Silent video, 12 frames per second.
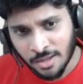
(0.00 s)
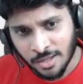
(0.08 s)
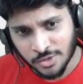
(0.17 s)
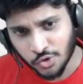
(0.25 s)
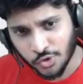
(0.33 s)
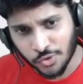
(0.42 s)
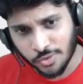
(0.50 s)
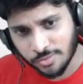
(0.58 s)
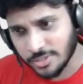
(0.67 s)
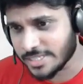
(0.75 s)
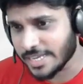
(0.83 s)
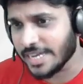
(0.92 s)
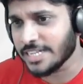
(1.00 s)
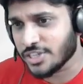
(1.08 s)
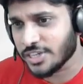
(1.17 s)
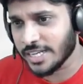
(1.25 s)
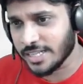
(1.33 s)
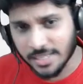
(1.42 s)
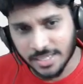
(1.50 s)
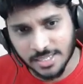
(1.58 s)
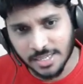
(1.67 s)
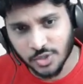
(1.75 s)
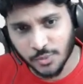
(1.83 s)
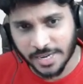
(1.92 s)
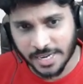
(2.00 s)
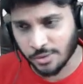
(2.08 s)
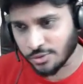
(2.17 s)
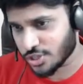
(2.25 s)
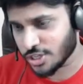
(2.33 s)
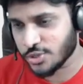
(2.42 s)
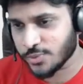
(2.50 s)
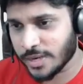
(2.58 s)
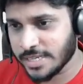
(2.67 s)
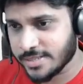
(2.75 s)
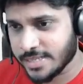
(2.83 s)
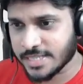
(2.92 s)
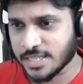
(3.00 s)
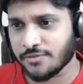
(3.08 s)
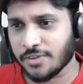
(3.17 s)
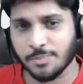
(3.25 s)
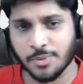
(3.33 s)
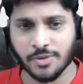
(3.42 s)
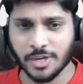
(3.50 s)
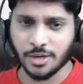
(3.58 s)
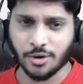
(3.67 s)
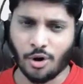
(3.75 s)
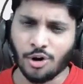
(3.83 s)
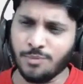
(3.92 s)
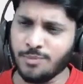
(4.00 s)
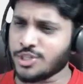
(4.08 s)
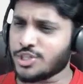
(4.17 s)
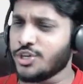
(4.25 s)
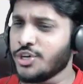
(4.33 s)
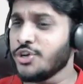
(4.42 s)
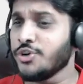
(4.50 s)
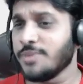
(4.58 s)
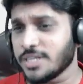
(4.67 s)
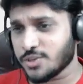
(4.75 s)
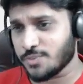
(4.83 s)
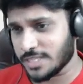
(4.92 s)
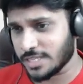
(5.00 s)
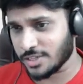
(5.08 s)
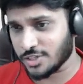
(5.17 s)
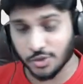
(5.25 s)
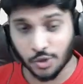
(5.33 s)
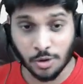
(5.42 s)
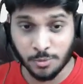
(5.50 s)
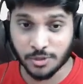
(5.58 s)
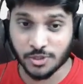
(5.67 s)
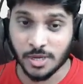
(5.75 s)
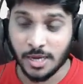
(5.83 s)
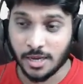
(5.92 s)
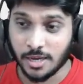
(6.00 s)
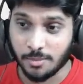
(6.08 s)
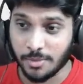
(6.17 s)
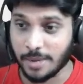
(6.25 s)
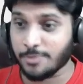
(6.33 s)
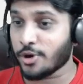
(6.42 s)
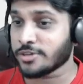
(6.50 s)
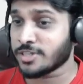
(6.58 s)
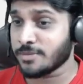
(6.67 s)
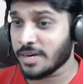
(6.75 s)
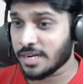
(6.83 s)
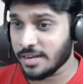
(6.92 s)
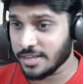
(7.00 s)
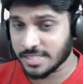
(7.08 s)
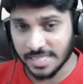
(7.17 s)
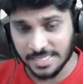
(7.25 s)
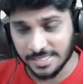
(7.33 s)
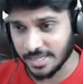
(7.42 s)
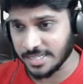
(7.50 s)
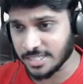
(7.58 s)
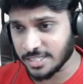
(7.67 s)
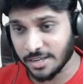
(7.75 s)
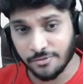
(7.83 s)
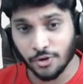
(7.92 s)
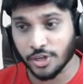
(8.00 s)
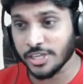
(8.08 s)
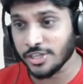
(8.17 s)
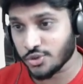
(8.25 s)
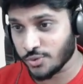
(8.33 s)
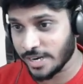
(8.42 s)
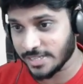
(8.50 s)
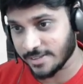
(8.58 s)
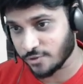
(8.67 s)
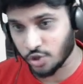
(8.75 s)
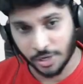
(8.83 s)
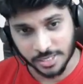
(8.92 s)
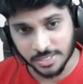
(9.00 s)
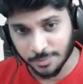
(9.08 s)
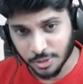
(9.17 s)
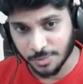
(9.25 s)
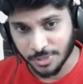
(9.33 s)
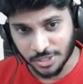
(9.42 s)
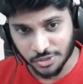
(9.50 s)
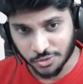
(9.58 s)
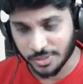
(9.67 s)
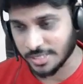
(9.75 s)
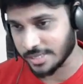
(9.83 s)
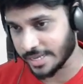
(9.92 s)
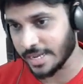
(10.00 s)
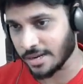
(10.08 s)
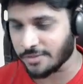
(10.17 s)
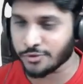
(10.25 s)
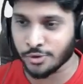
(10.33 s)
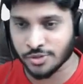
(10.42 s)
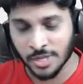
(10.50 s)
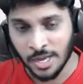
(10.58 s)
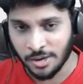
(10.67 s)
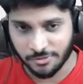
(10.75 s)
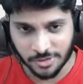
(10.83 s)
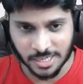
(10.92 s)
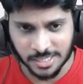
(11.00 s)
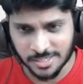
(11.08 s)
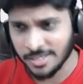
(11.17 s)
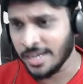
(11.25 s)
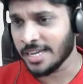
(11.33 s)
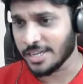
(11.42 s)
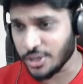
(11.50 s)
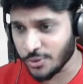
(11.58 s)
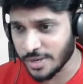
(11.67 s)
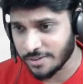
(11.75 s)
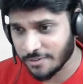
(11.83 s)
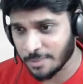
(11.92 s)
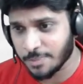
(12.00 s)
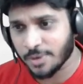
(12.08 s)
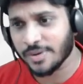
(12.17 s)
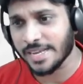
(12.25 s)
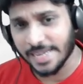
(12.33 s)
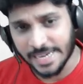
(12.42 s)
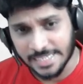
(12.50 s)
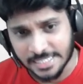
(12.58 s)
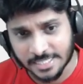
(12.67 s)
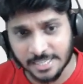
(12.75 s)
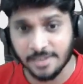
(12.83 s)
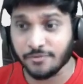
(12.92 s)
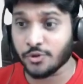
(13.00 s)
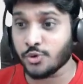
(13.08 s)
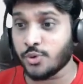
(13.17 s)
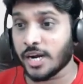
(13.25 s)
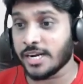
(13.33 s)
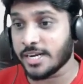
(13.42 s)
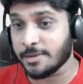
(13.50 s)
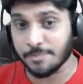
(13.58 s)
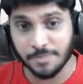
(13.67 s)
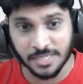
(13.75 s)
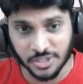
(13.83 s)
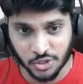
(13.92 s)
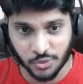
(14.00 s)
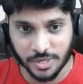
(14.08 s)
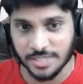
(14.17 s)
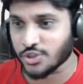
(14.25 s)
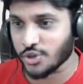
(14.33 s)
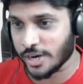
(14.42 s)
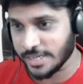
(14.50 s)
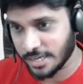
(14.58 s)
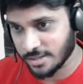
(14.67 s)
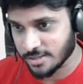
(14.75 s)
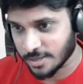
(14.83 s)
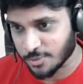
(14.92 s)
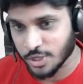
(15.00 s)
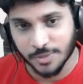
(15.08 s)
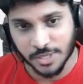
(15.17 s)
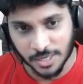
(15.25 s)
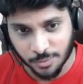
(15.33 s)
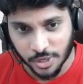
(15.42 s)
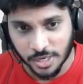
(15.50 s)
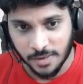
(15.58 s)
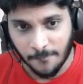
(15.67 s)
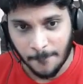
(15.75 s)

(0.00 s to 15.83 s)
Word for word: So yesterday the results were announced on 26th of February. Almost numerous messages, almost approximately since yesterday 40 students have joined, subscription students. Again, of course, for us during February itself 200 plus students joined under subscription model.